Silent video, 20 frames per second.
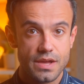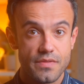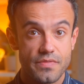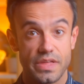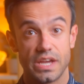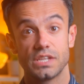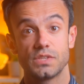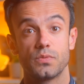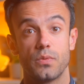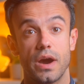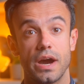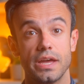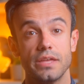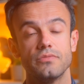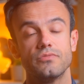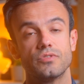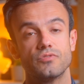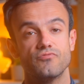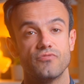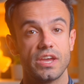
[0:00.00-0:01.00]
That's why,
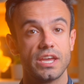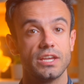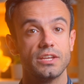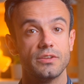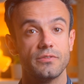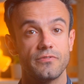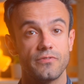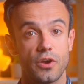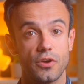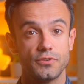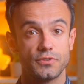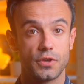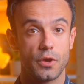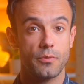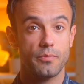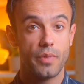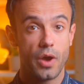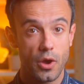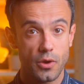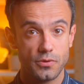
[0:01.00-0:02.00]
for regular photo
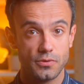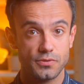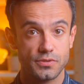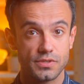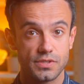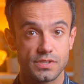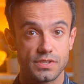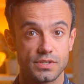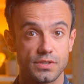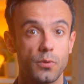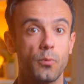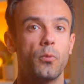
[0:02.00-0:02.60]
posts,